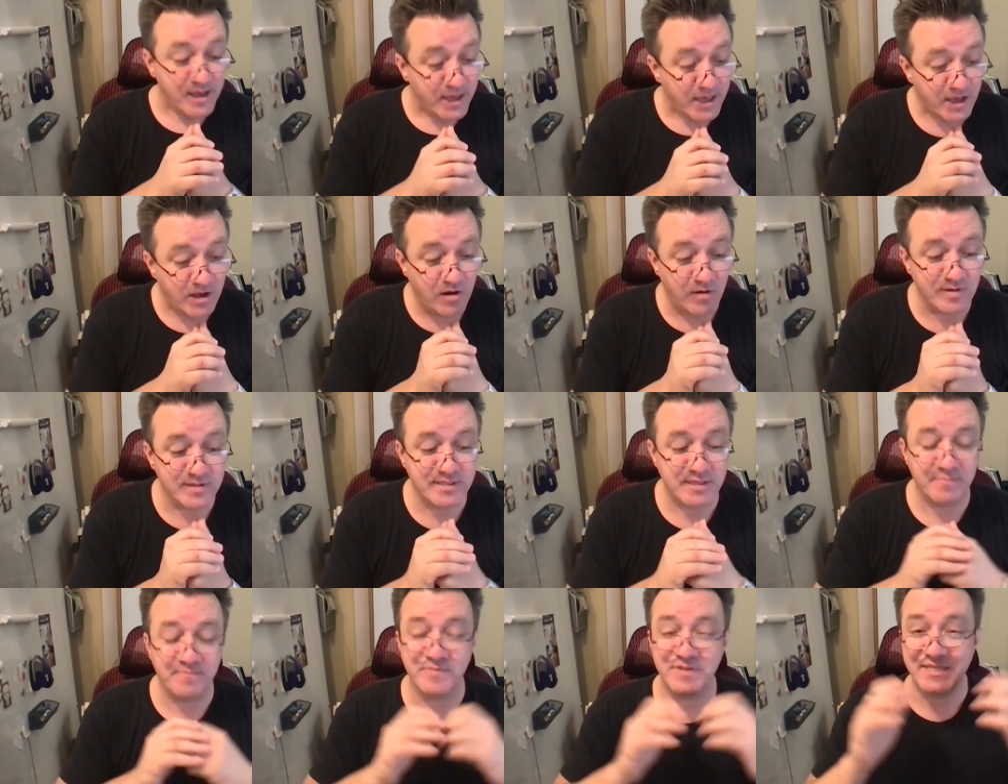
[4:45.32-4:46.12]
He calls
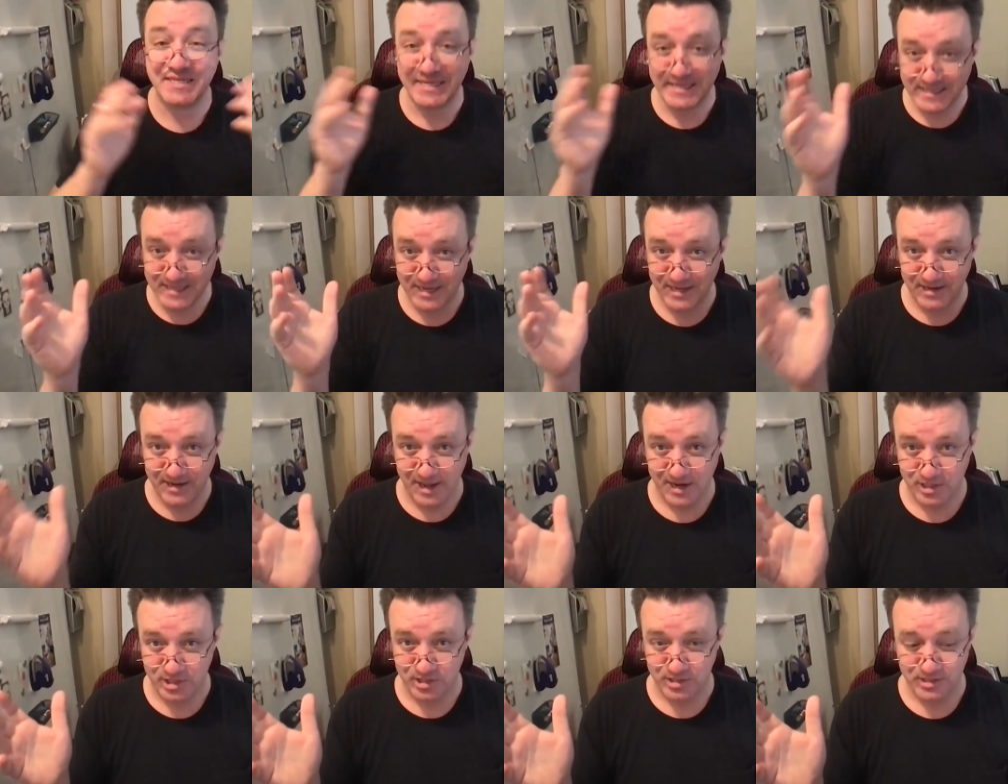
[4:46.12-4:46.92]
them
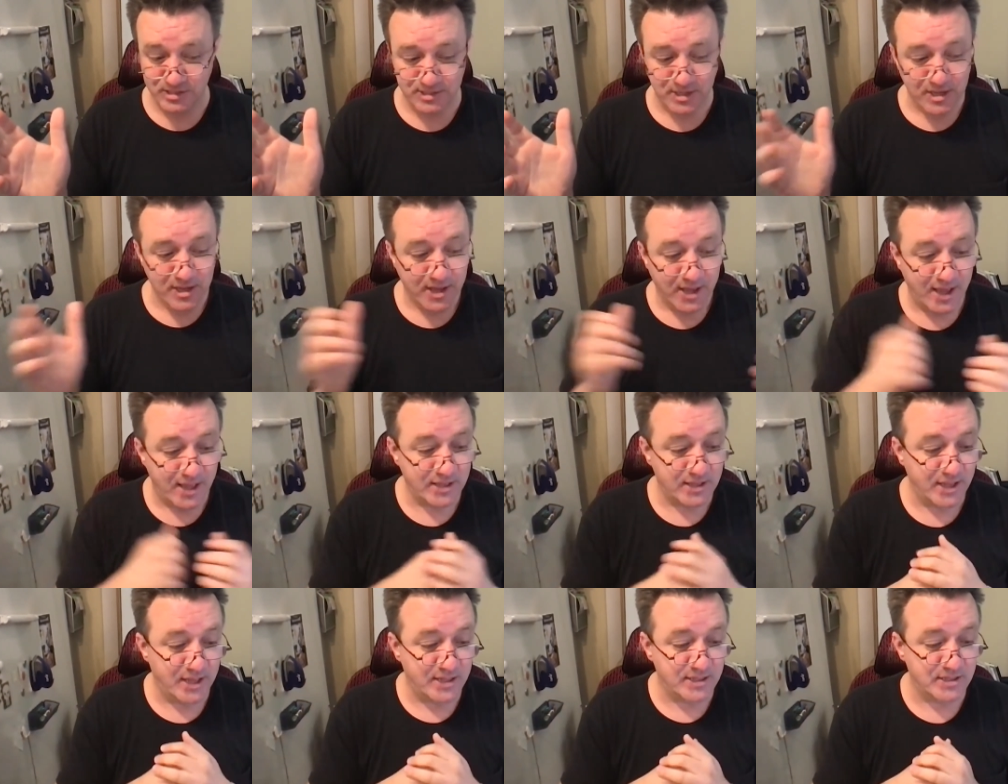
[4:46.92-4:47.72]
disconnections.
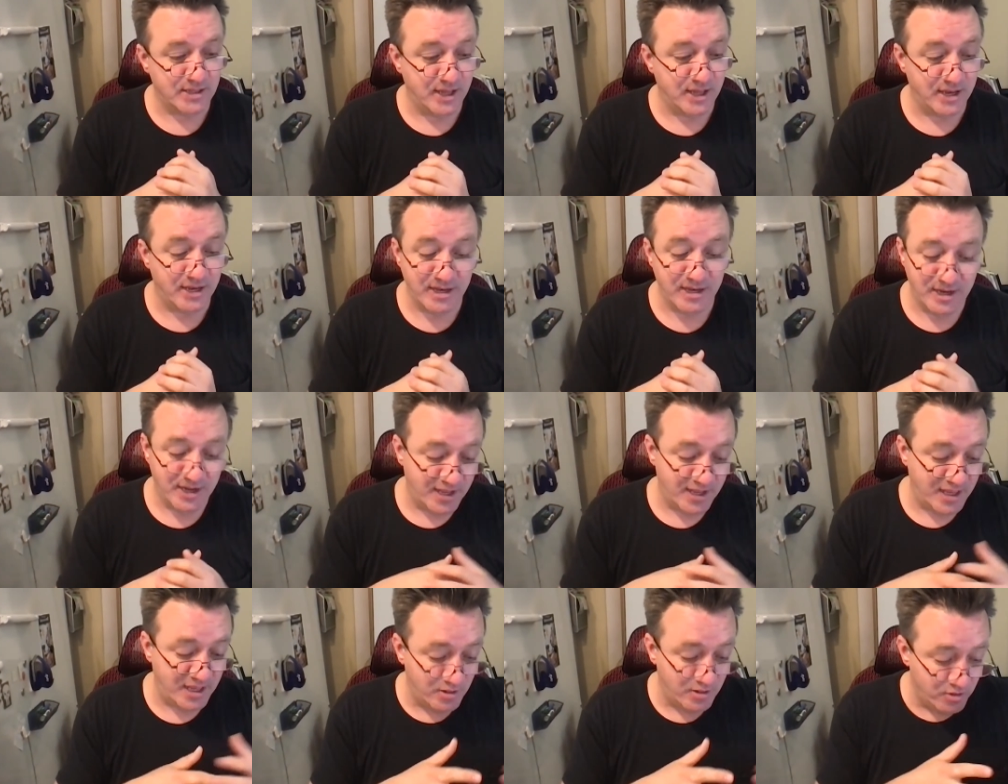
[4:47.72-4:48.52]
And
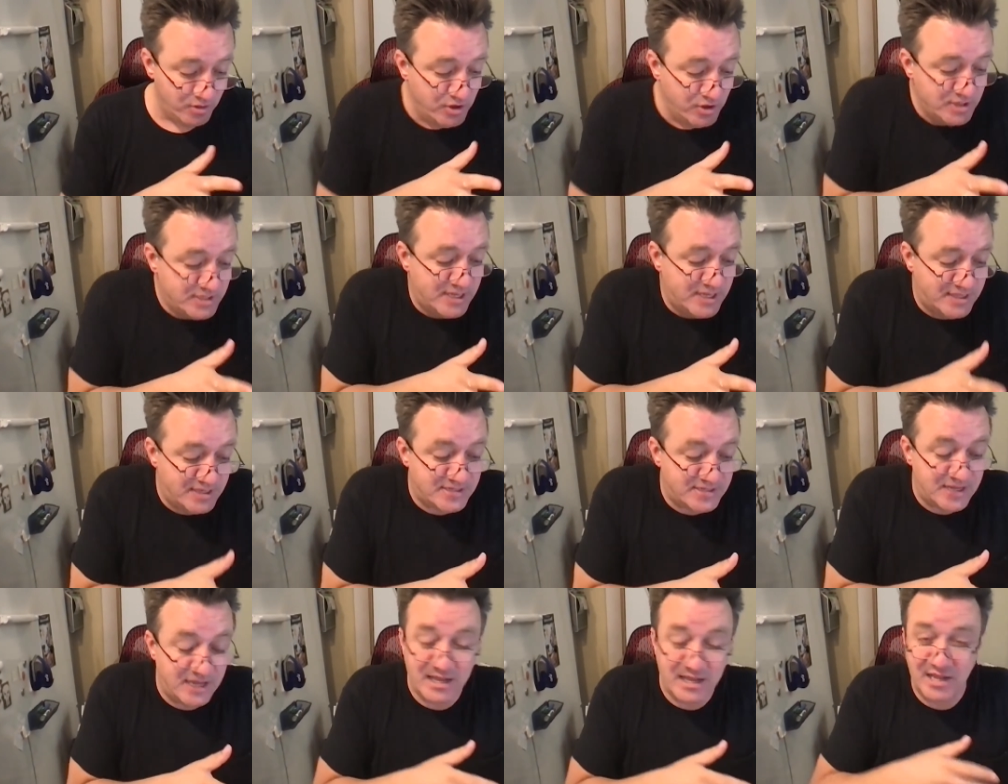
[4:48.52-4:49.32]
he looks at
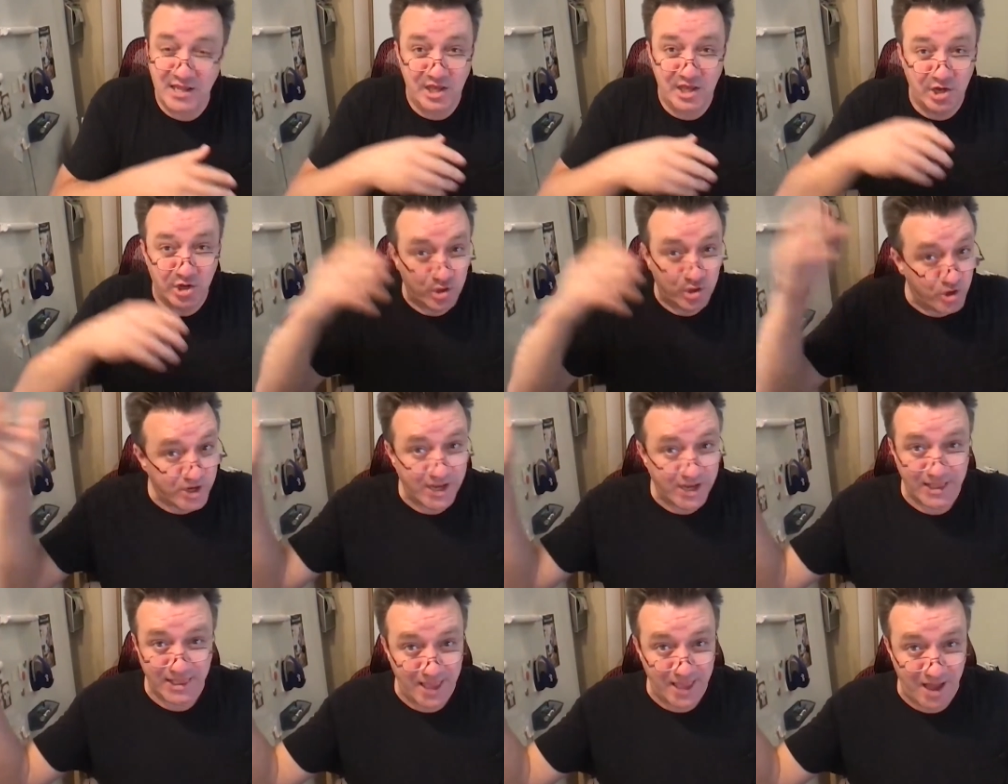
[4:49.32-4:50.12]
these 9. He could
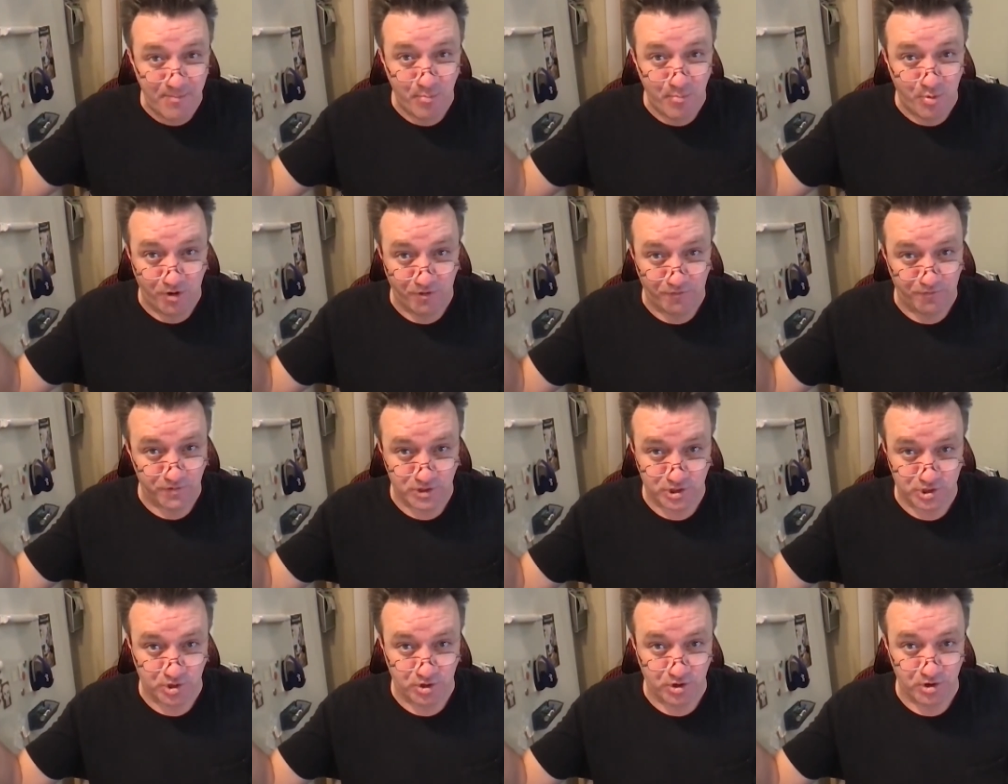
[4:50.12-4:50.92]
look at a lot more for
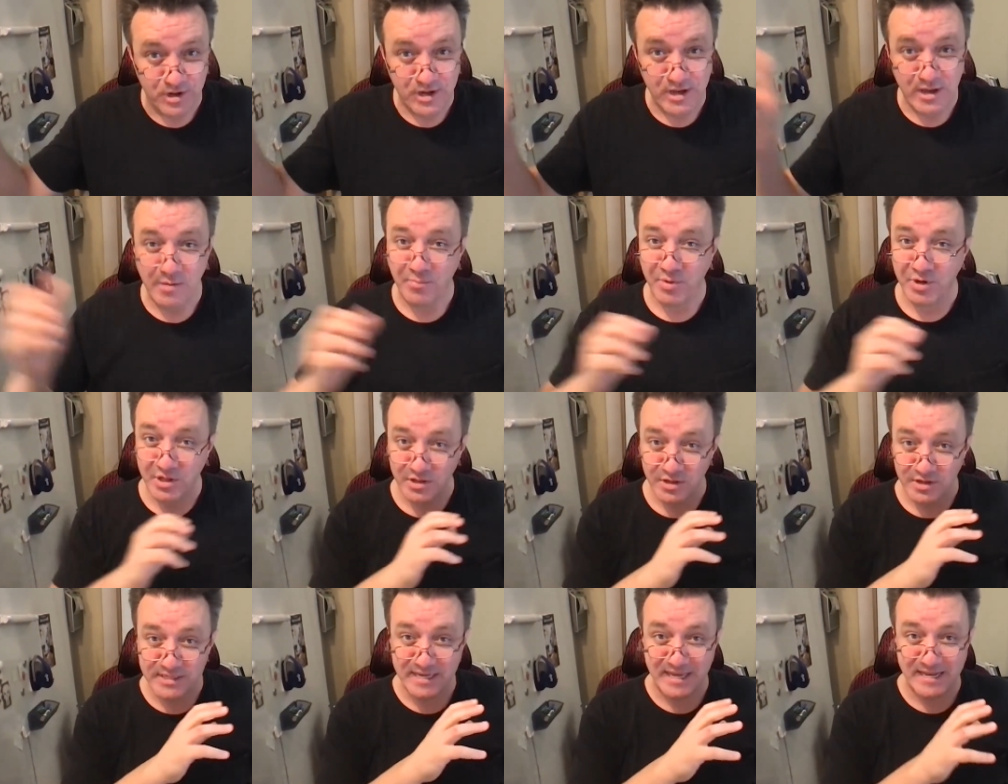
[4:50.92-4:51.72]
sure, but he
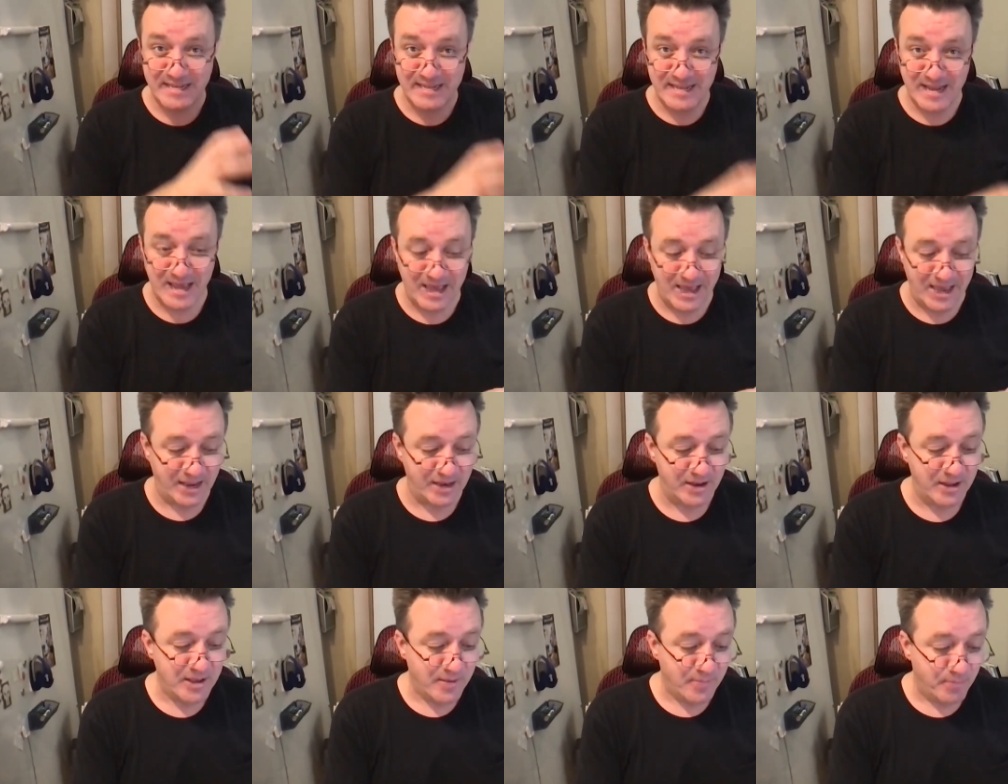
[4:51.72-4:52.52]
looks at
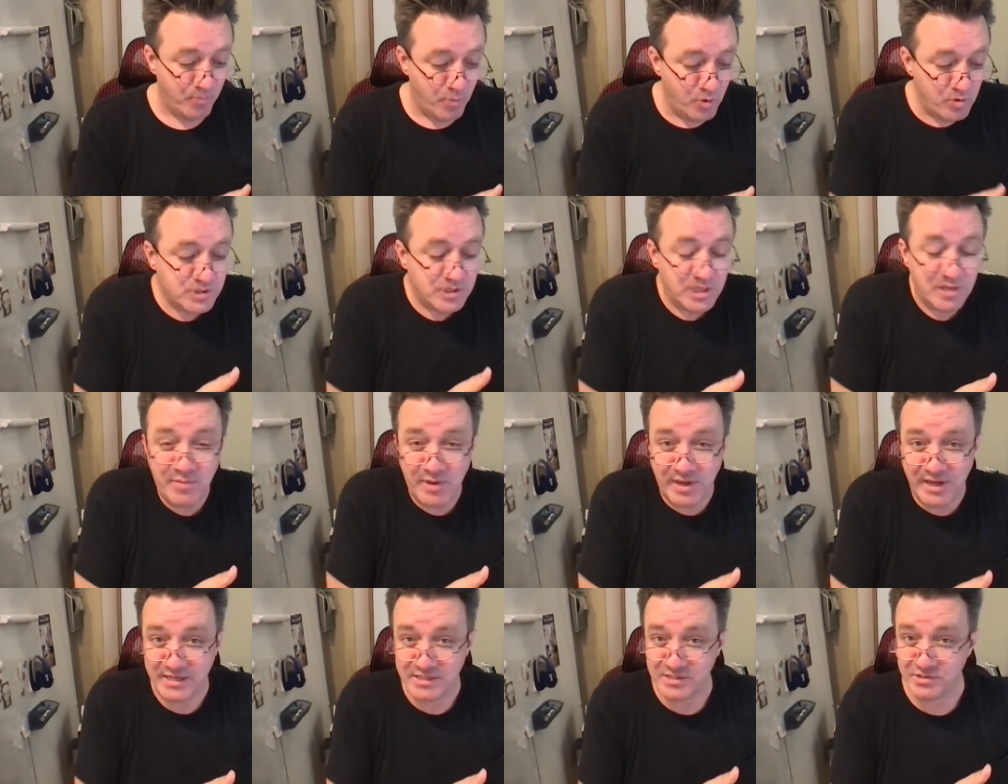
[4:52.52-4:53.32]
9 mostly
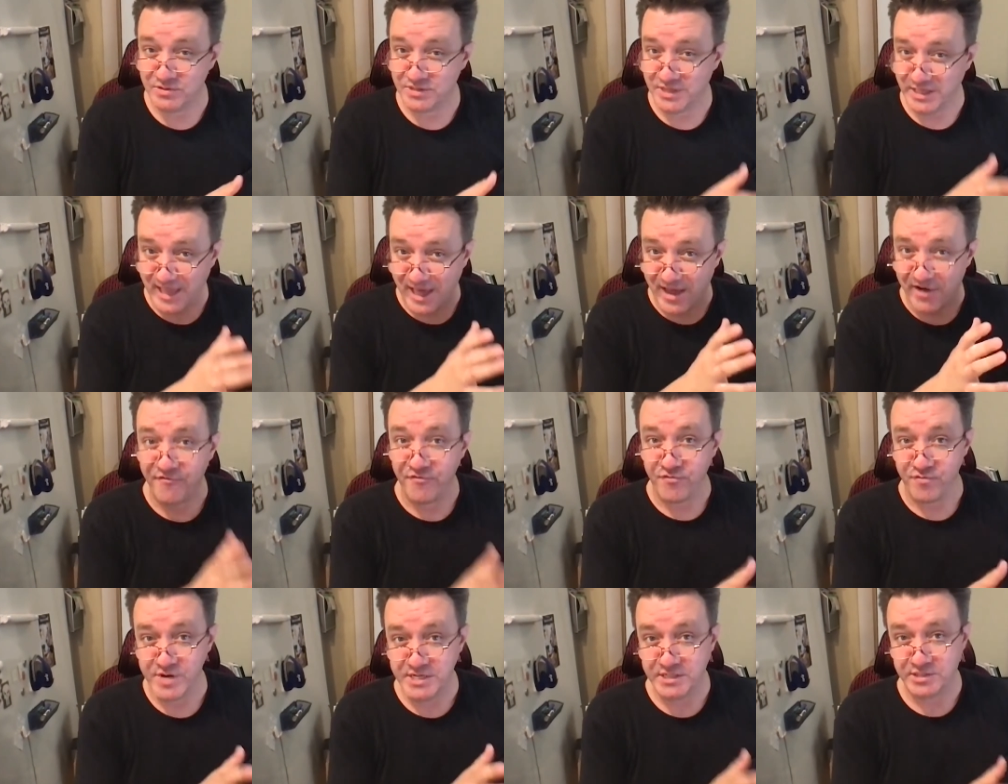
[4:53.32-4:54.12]
because there's a lot of
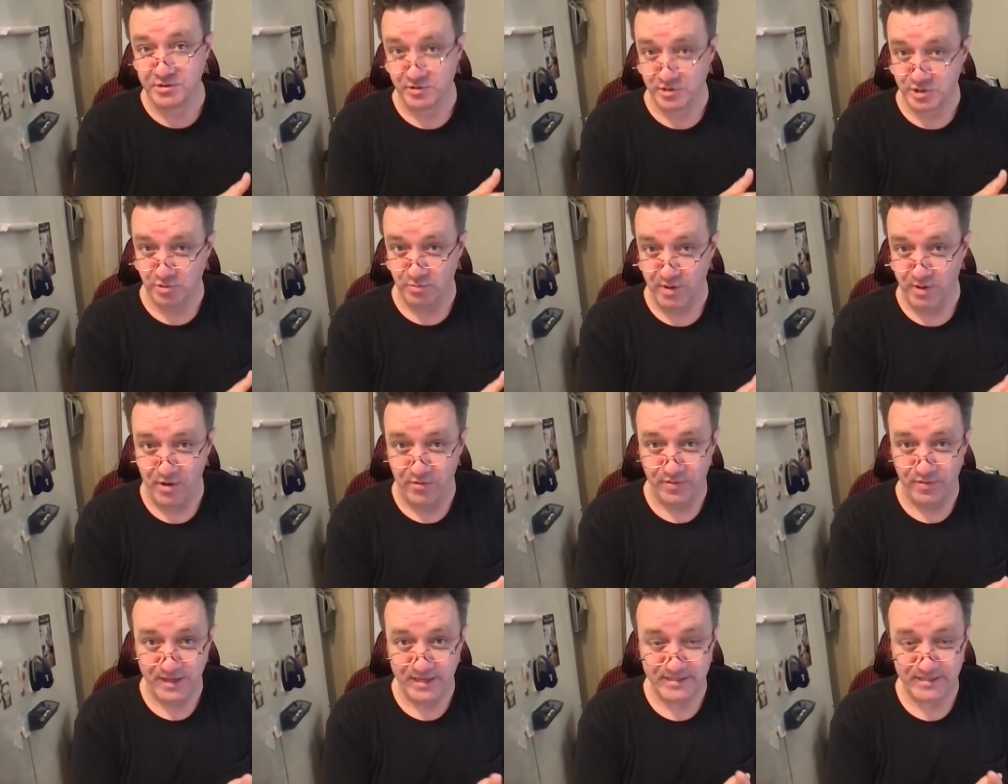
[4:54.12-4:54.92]
research
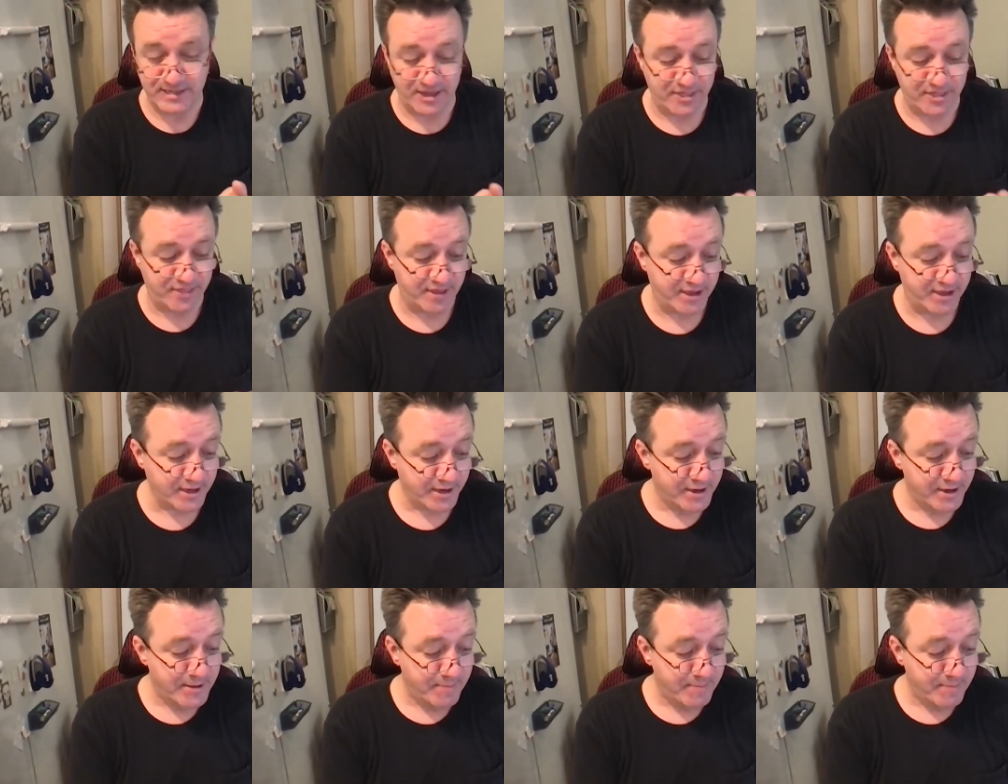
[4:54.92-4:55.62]
around these, I think.